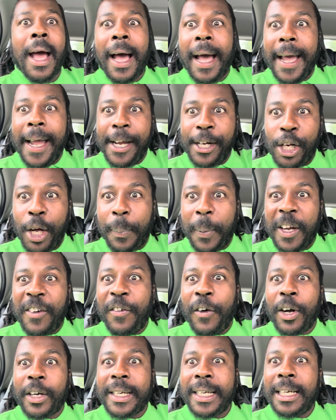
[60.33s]
I end up in
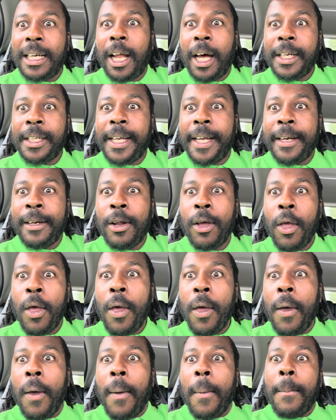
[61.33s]
fucking London,
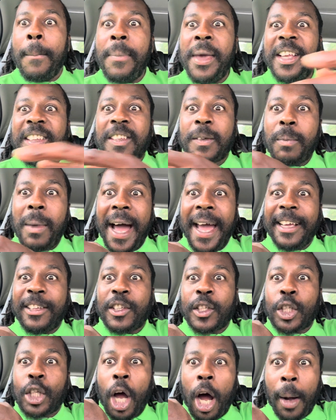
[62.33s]
miss my
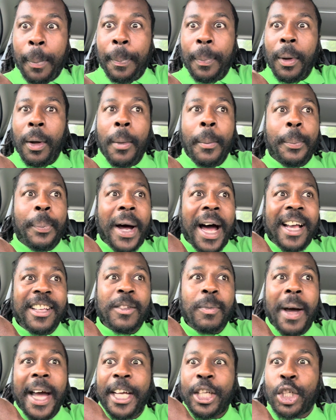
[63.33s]
stop, pass
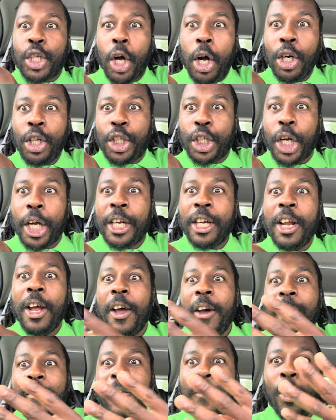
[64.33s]
my junction
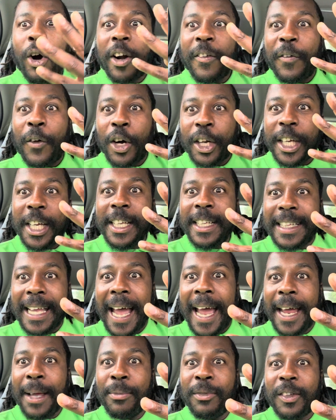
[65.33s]
four fucking
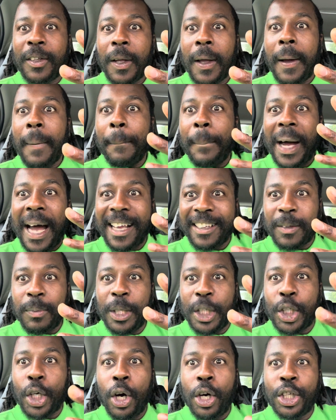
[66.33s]
times, pass
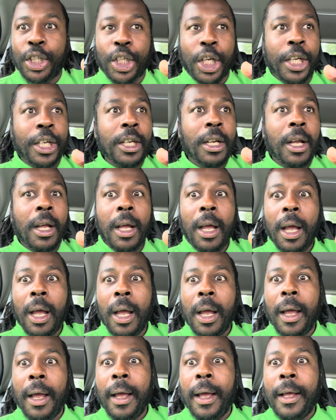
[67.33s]
me junction.
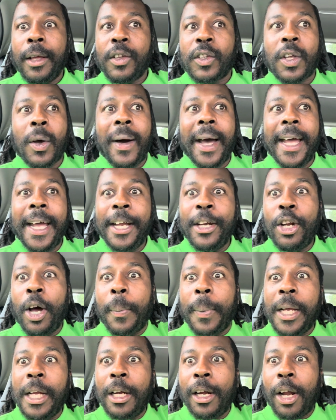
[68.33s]
So I end
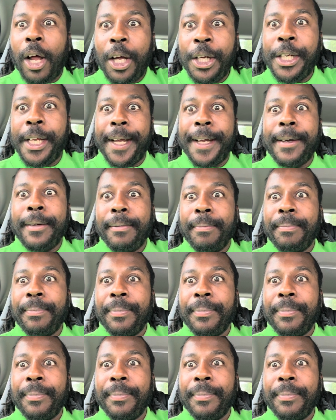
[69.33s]
up in London.